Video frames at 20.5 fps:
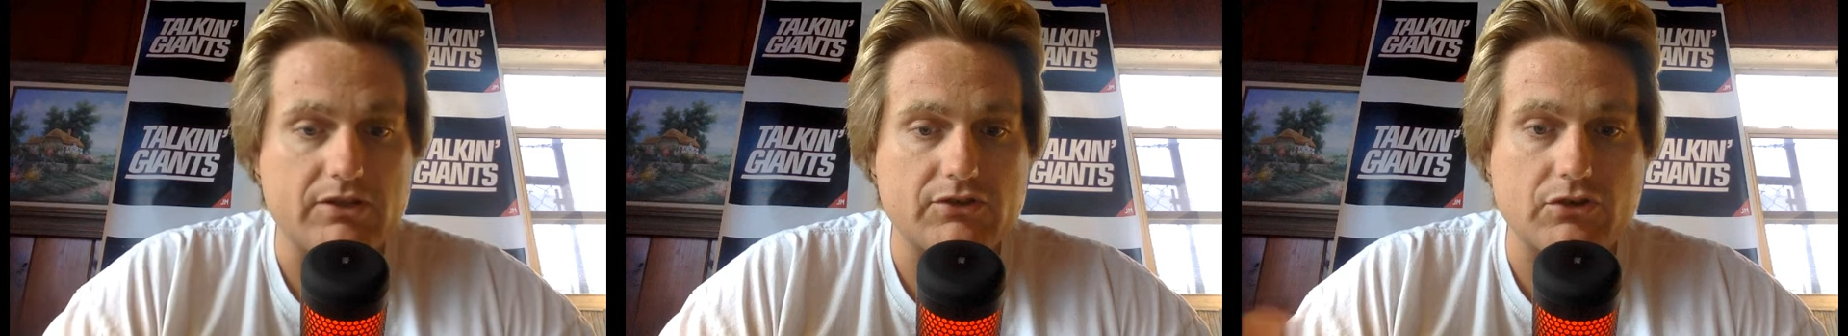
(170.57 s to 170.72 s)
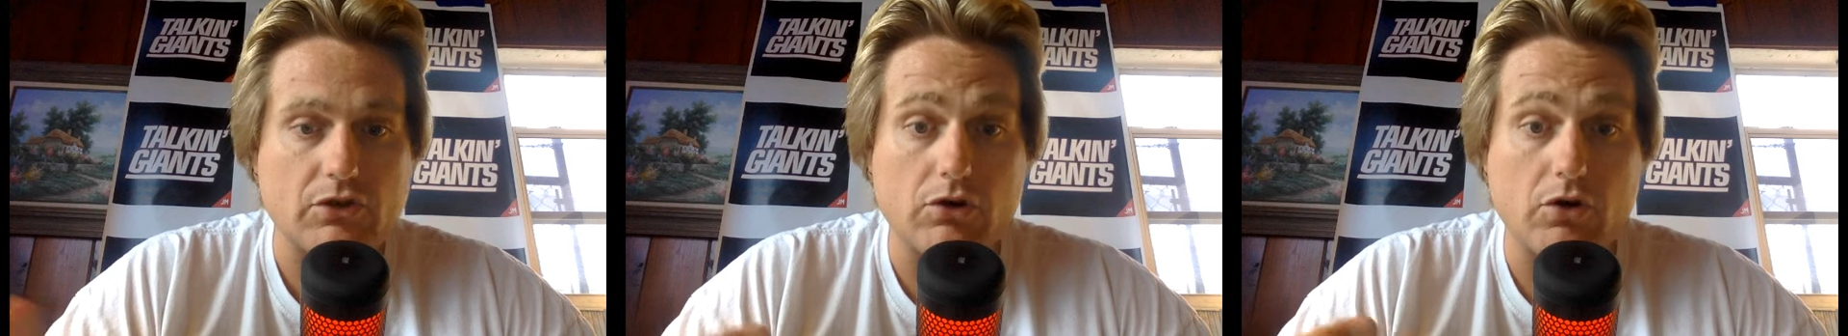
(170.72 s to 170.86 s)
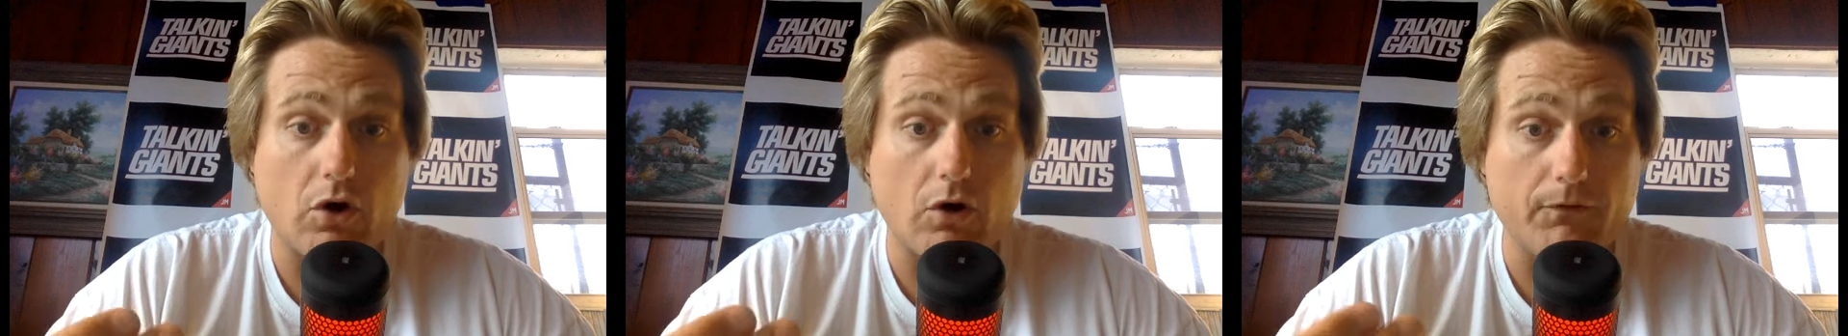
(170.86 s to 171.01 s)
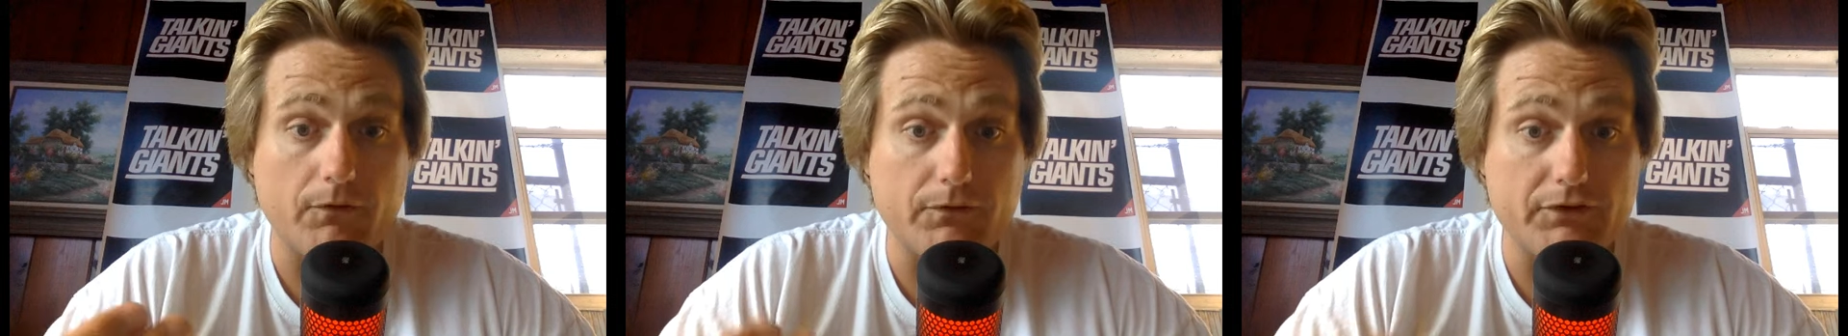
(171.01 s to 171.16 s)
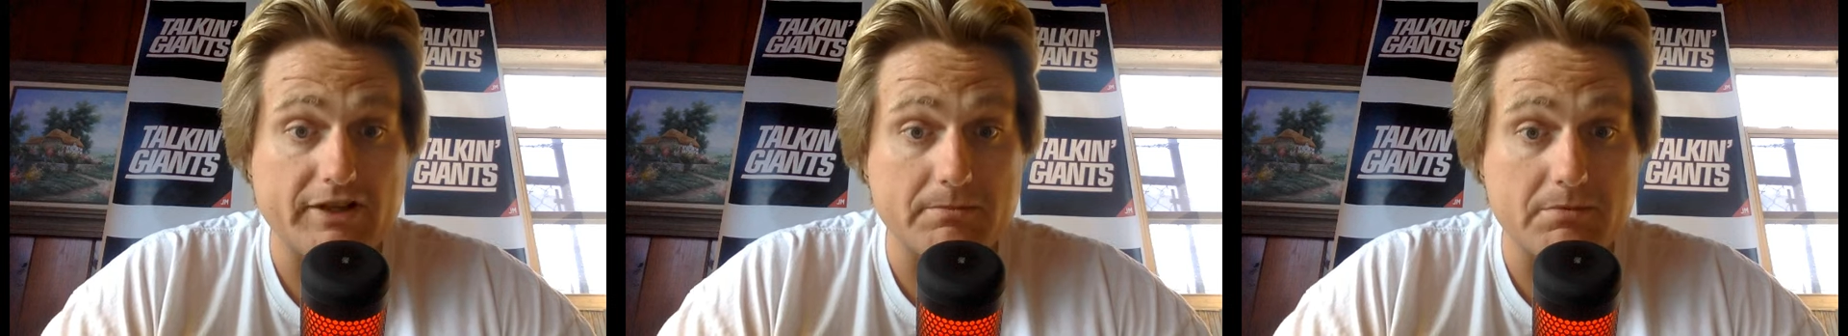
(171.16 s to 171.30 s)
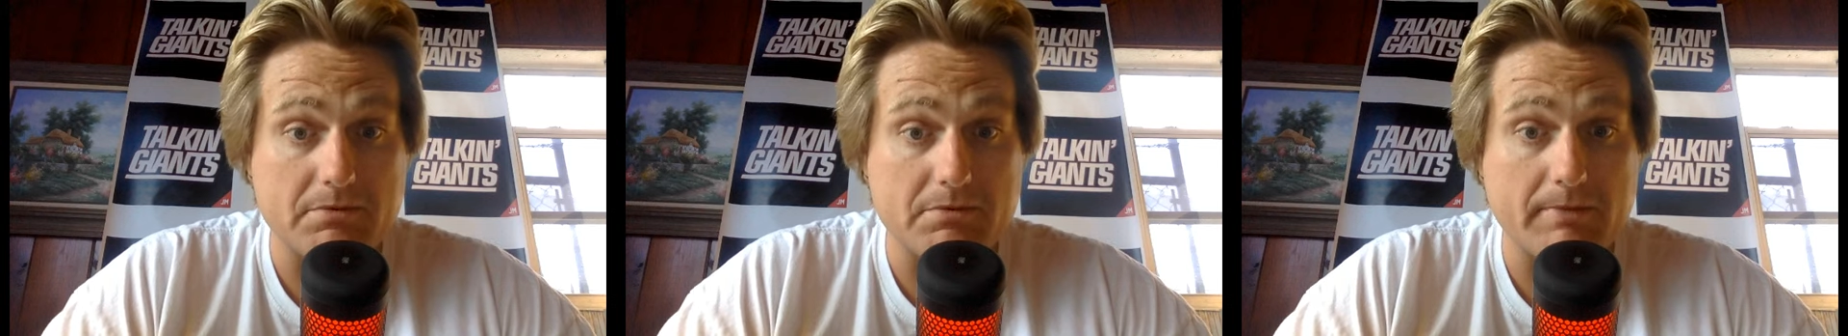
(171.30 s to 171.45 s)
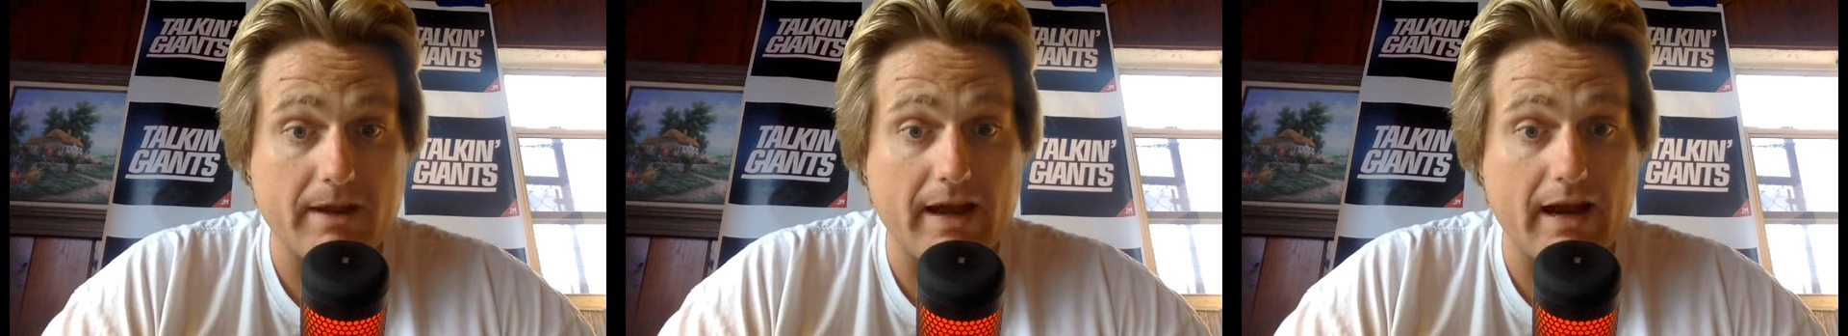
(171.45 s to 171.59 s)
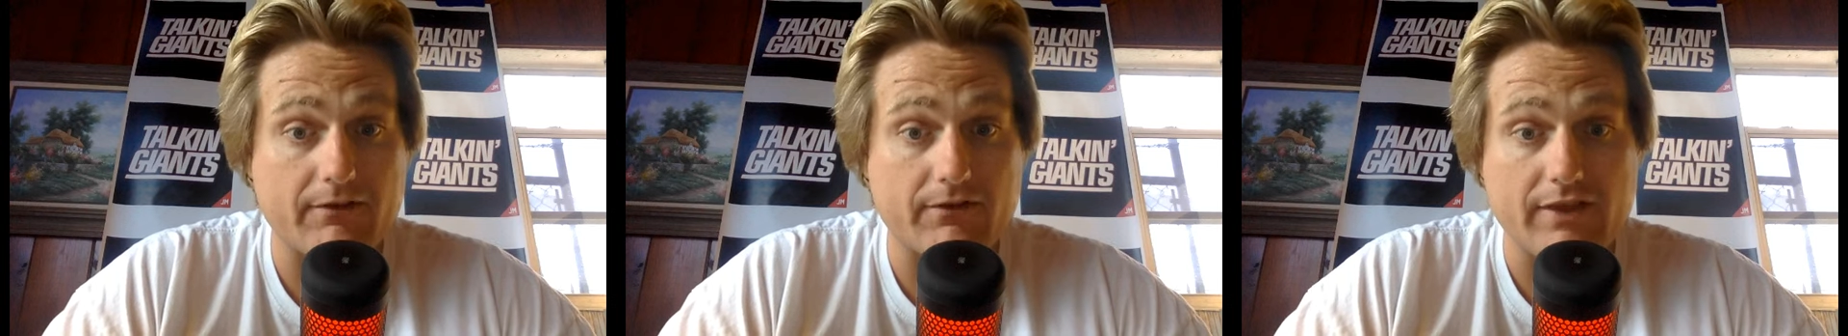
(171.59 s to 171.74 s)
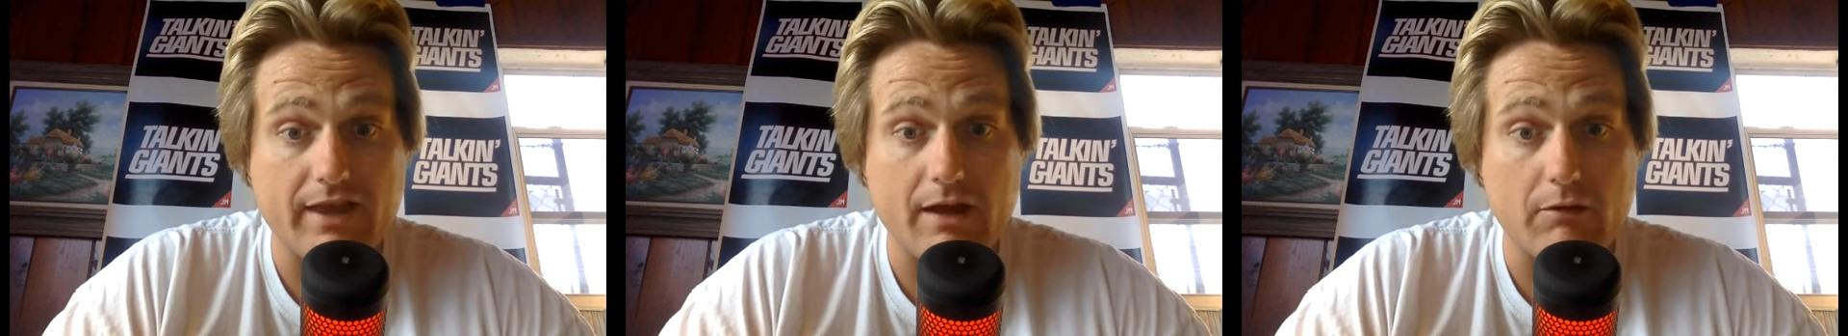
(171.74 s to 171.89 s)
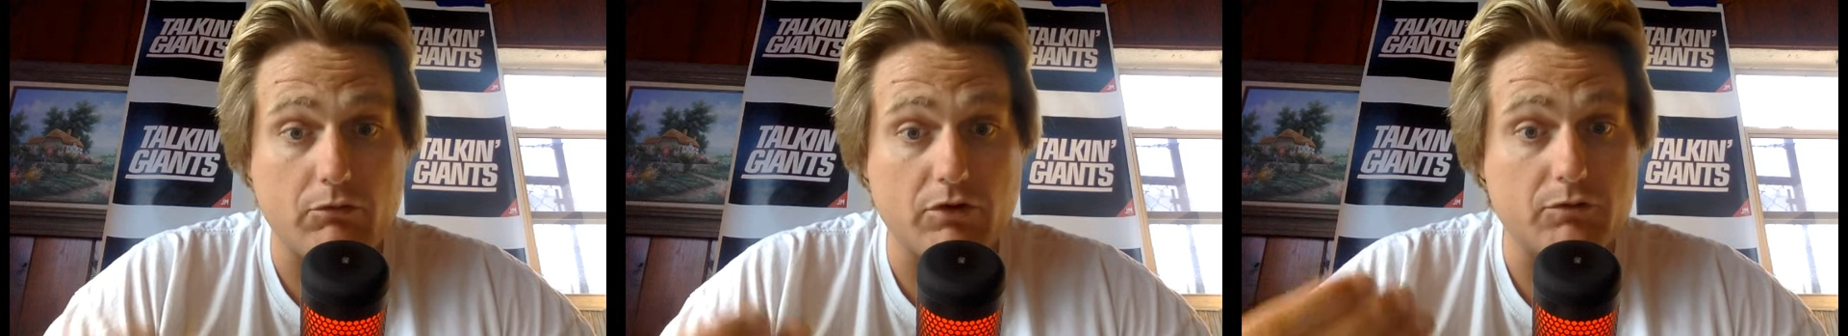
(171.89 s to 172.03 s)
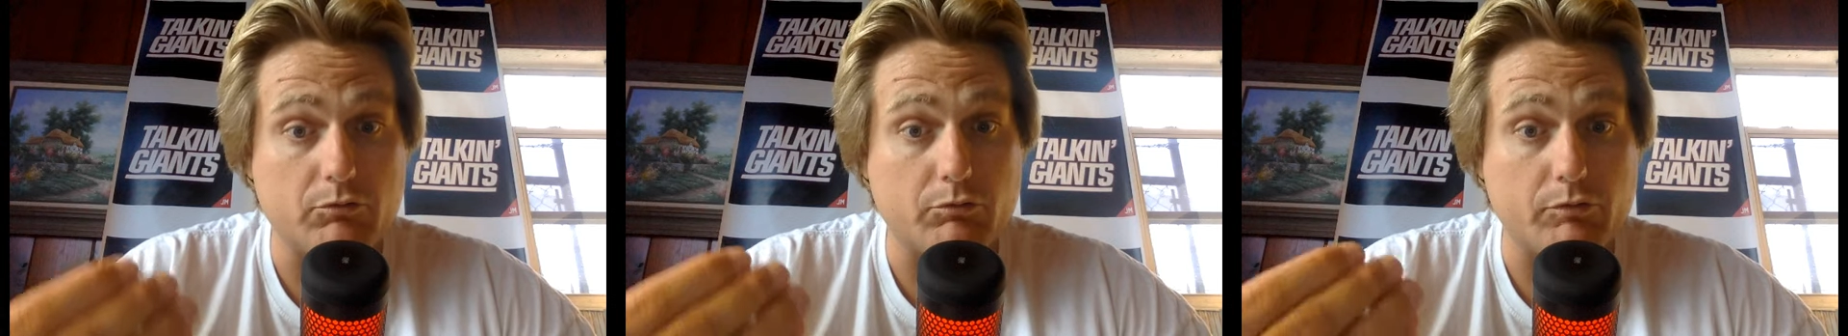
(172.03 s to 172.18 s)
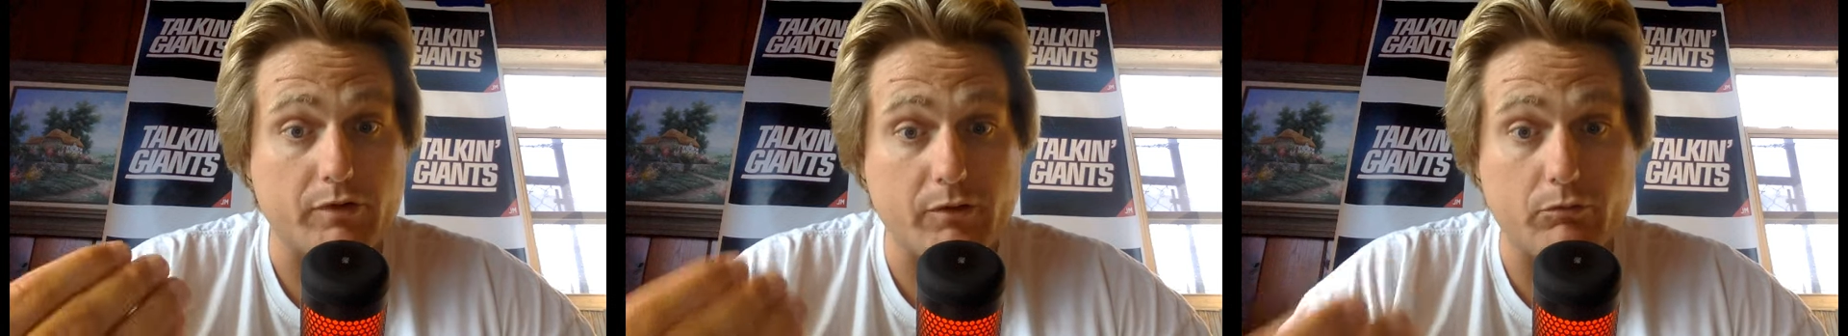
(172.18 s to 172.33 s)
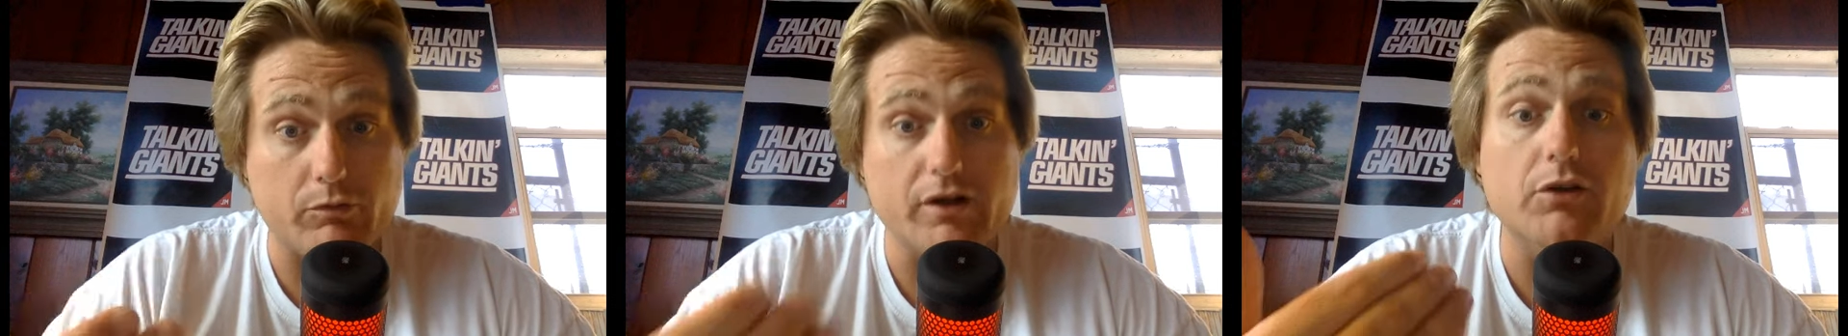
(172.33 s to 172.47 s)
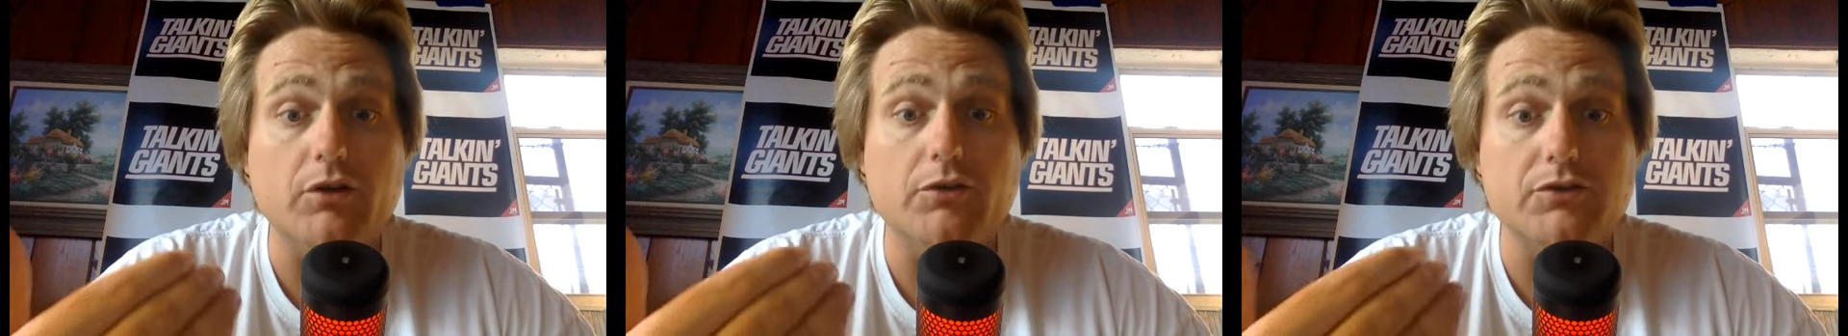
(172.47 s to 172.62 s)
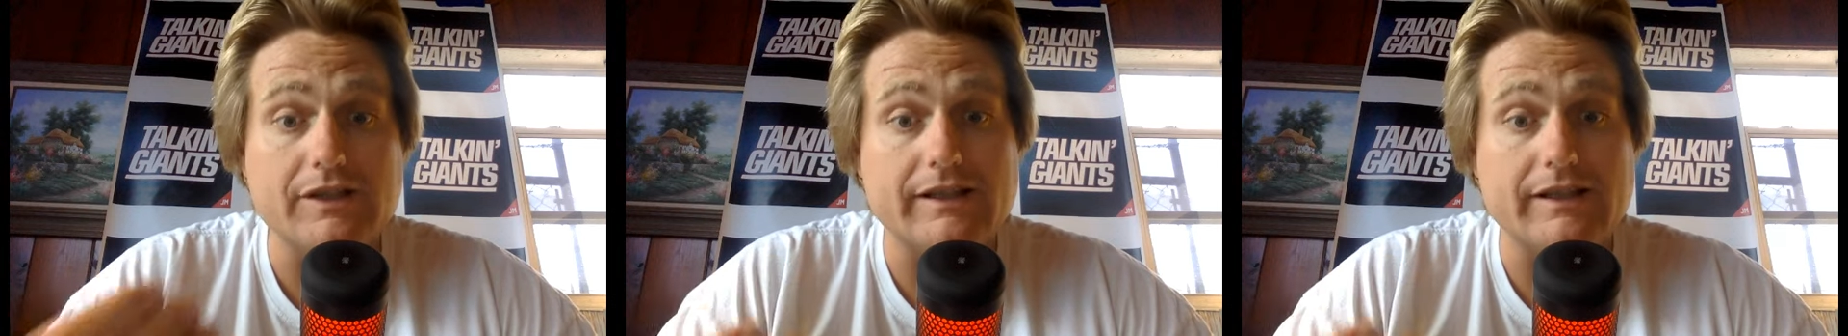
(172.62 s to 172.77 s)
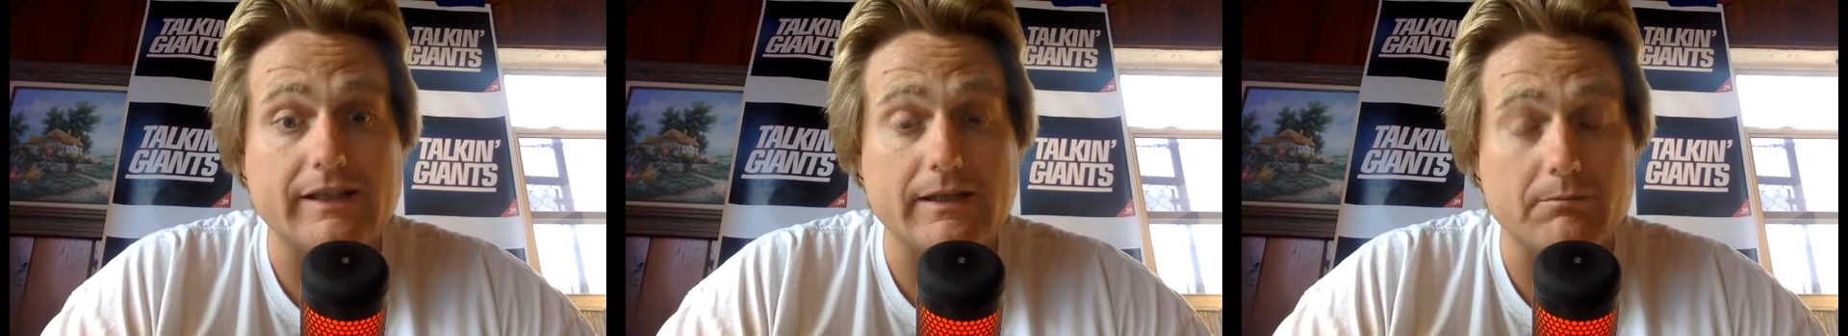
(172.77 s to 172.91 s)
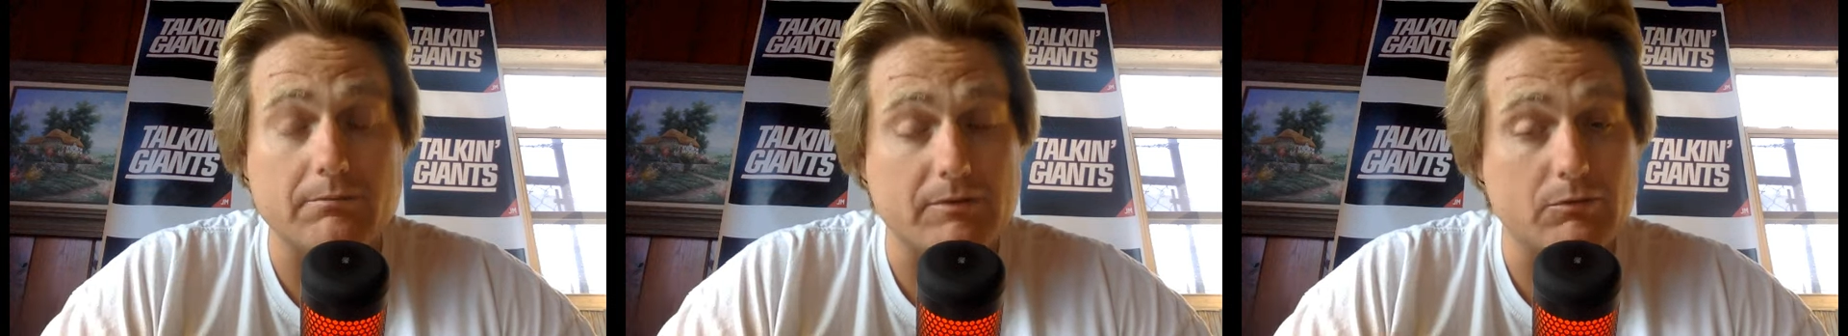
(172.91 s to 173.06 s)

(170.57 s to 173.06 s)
So hopefully he'll be back for that one. We will need him.